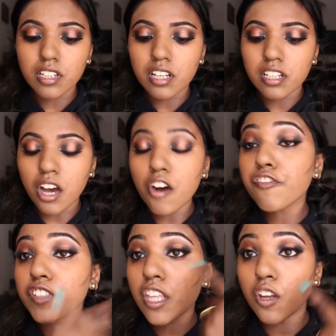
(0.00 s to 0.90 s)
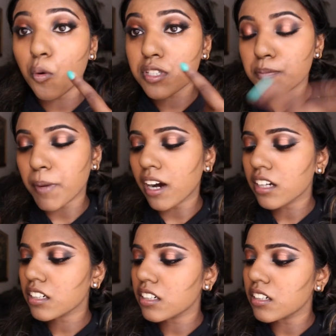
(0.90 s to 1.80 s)
Now for the nose part,
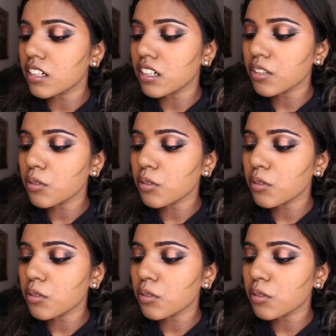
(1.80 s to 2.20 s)
you